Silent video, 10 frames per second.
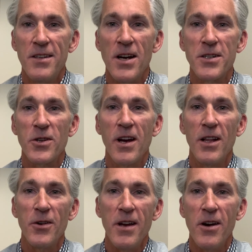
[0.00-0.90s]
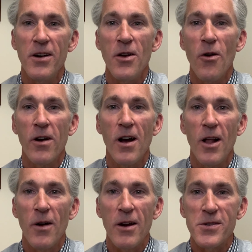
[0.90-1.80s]
Dr. Cutler here, your
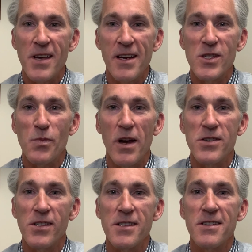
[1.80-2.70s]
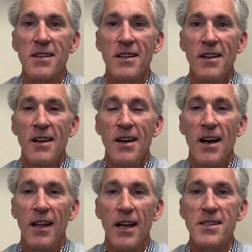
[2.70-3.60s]
Colorado sinus specialist.
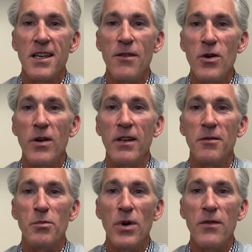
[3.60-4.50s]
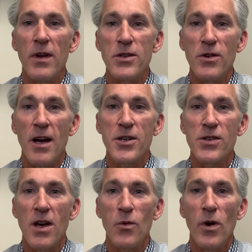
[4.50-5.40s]
I'd like to give you a brief
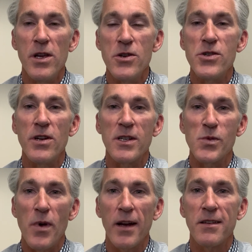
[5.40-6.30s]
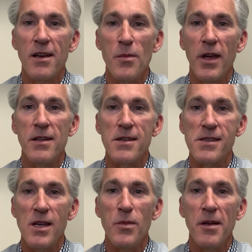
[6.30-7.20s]
introduction on what you should expect coming in to
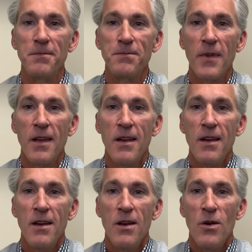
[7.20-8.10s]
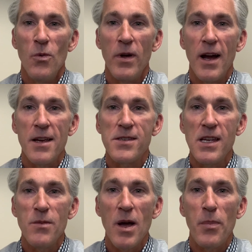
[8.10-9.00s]
see me. When I
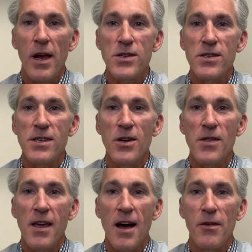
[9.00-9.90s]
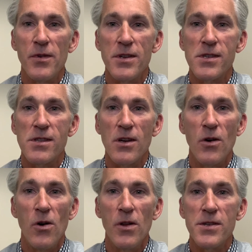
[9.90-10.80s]
see my patients here in the office, the
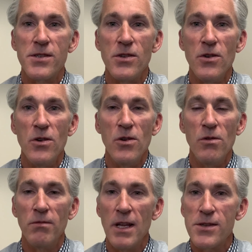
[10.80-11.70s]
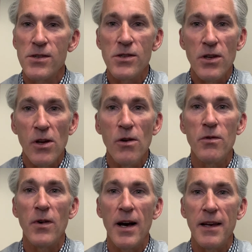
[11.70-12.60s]
goal is to listen to you,
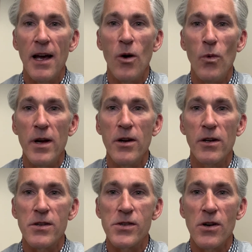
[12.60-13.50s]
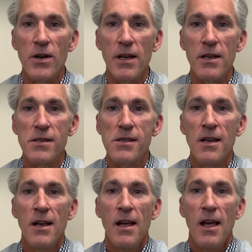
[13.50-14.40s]
find out what your concern is,
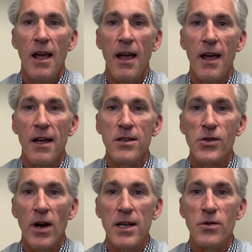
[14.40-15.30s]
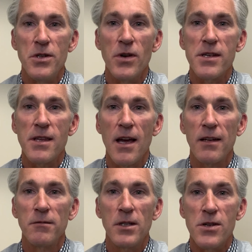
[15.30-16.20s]
and try to address
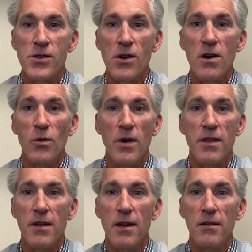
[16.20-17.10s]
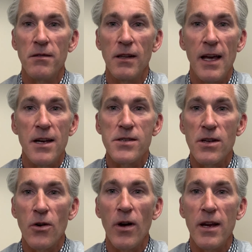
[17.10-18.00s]
that concern with the latest
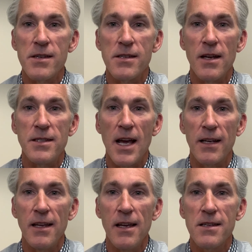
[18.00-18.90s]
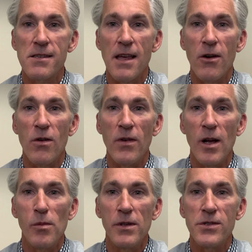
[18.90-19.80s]
and greatest techniques that are
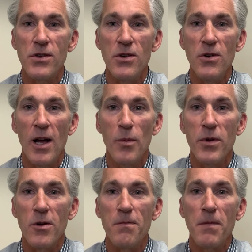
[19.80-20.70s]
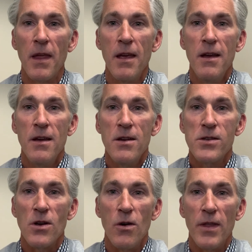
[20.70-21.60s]
available to help you.
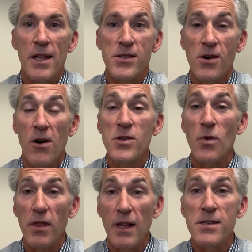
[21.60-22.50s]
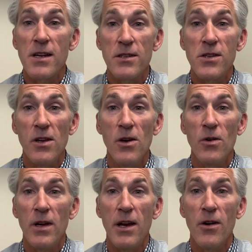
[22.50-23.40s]
So that starts with listening to
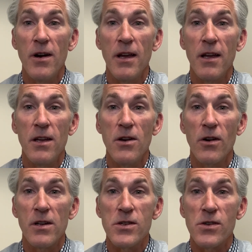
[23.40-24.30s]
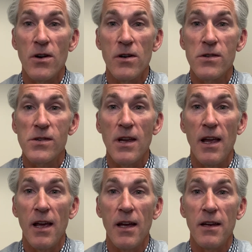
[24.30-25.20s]
you, hearing your concerns,
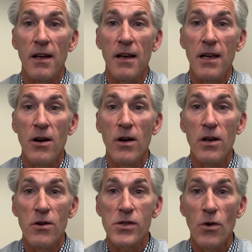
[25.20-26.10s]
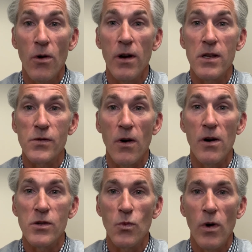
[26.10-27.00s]
and hearing your story as
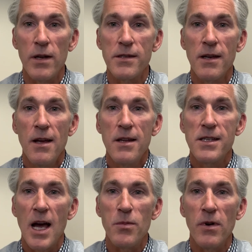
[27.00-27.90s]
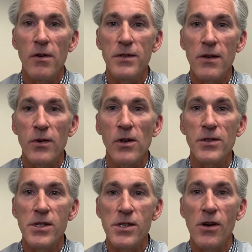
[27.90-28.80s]
far as what type of
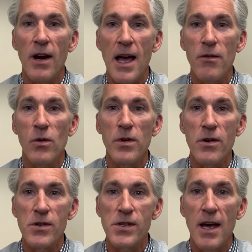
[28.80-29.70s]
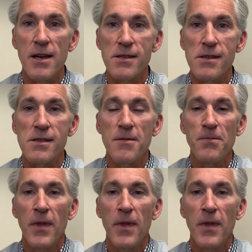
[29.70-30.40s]
difficulties you're having with your sinuses.